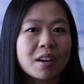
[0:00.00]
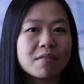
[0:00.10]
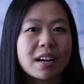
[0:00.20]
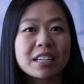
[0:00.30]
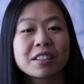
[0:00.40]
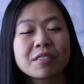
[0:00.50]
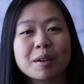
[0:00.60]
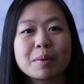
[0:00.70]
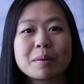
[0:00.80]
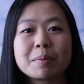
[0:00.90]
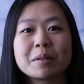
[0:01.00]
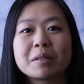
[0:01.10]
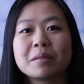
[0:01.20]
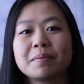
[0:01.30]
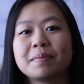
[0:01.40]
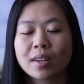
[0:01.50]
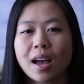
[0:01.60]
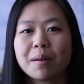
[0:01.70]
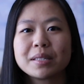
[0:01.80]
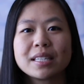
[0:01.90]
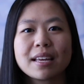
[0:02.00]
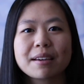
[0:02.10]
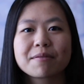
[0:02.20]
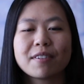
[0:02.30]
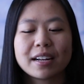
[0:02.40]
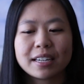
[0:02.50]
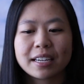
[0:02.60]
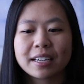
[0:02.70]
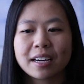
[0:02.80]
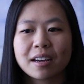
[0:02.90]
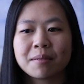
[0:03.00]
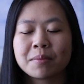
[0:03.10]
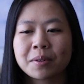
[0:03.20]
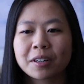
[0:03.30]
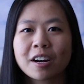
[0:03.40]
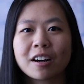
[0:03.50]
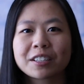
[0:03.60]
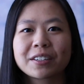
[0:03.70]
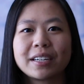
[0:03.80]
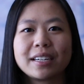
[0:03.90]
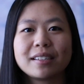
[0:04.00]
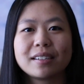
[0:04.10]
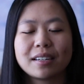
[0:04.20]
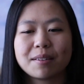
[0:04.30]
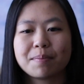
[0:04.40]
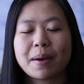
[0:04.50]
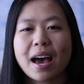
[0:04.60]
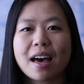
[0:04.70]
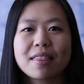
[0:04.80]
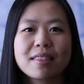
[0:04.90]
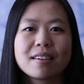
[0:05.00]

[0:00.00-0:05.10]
Finding the right people. I would say finding a more concrete path.